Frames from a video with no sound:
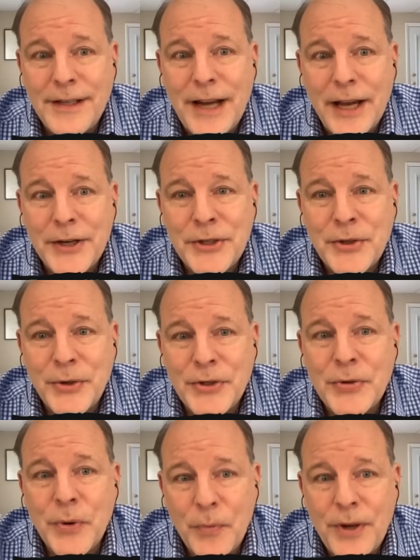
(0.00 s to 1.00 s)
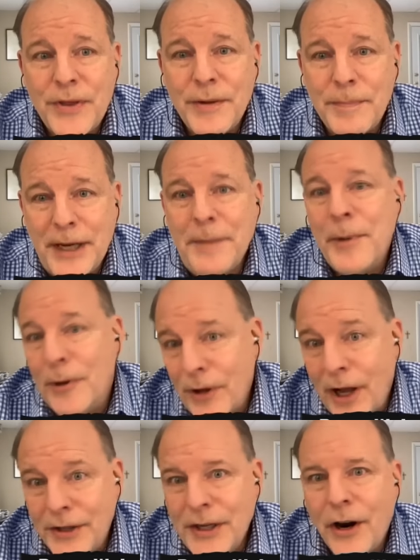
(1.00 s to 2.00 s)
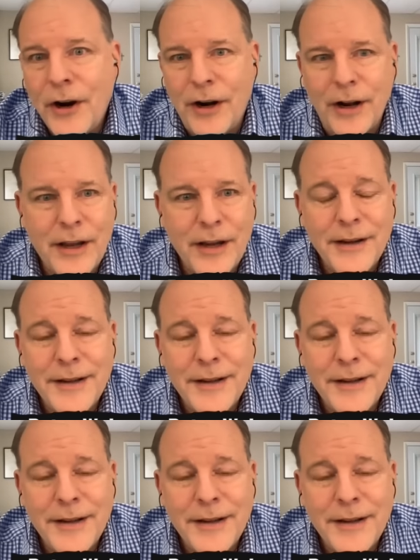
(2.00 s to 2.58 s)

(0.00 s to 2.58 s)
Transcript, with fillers: dinosaurs were with the people on the ark.